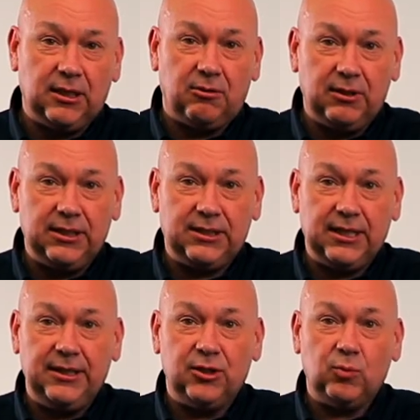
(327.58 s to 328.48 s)
are at this
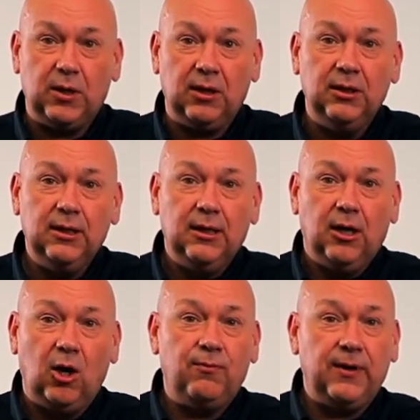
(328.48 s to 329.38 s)
stage as well.
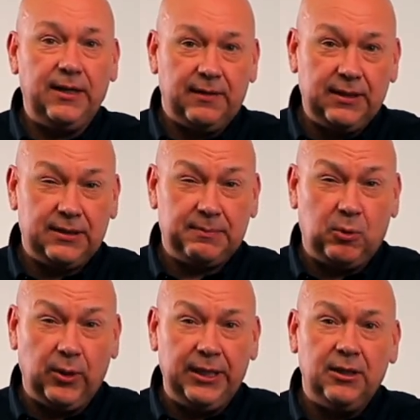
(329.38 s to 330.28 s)
Hopefully at this
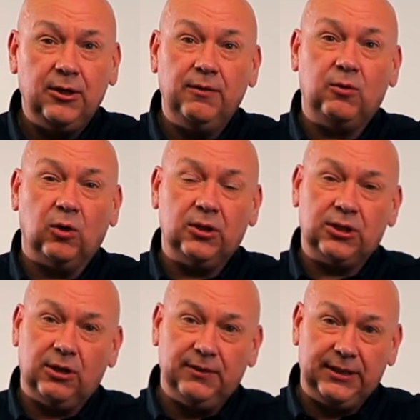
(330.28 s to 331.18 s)
point you've got
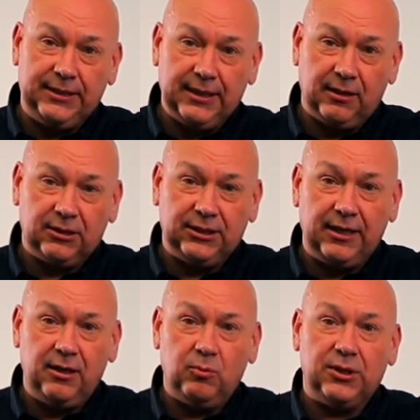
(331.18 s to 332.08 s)
yourself a detailed
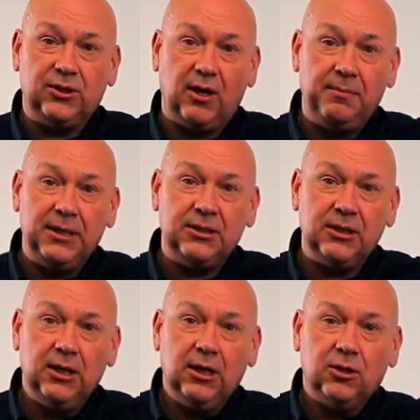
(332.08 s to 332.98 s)
agenda with timings
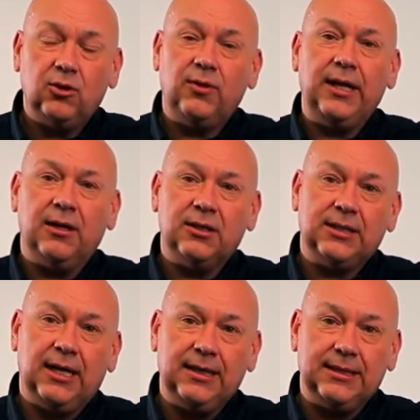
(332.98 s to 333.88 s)
so they
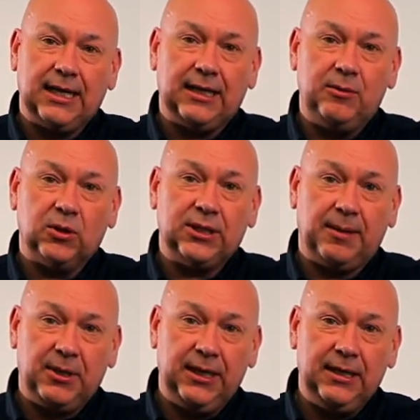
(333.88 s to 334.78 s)
understand exactly what's
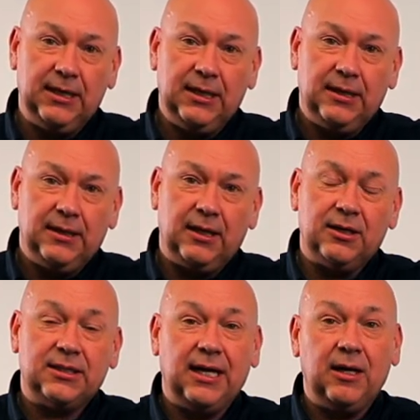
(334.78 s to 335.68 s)
happening. They
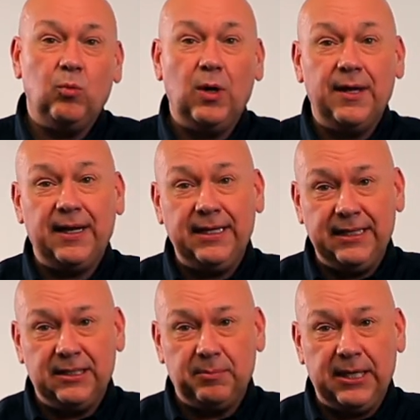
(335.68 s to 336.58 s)
understand where they
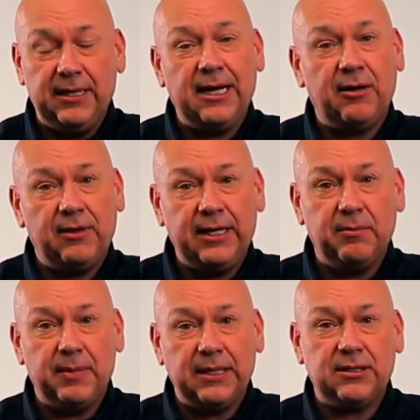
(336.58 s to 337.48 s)
need to be and how they
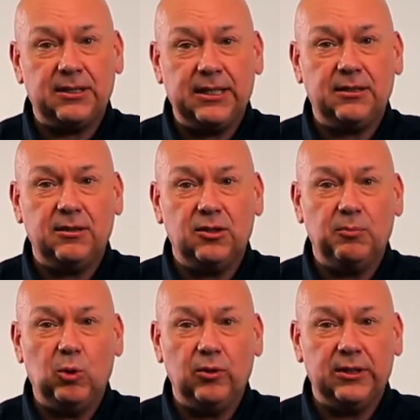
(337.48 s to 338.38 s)
can best assist and
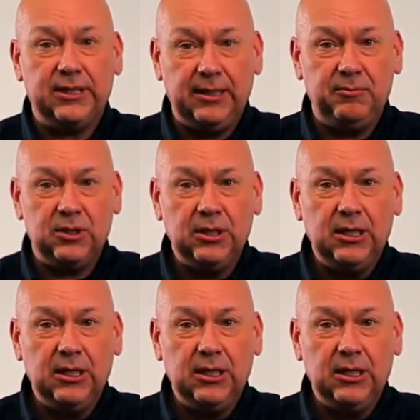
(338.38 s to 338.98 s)
support the teams,